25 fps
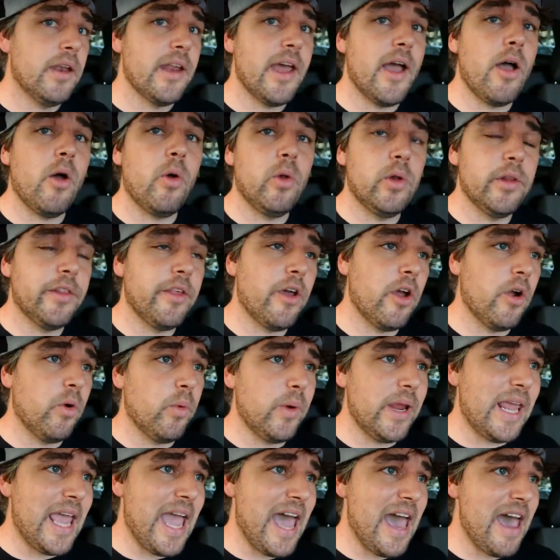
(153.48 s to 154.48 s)
Now, although
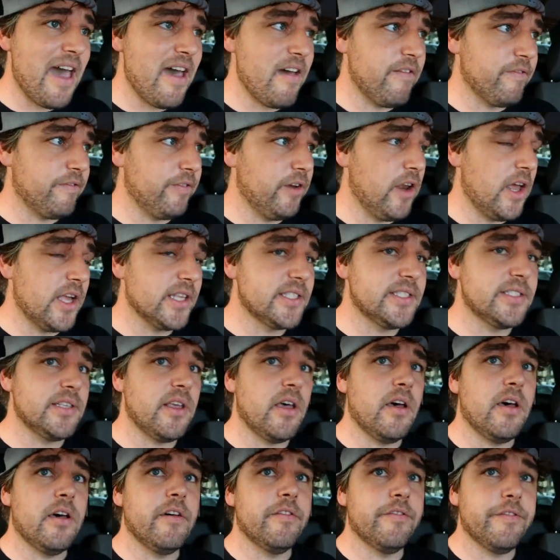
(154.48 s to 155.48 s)
we have lots
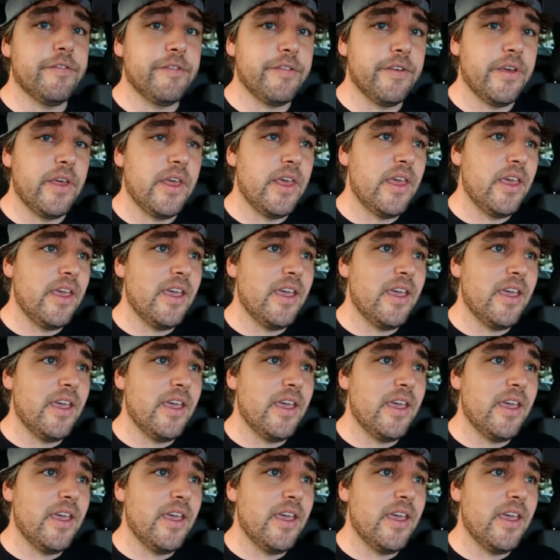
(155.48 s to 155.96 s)
of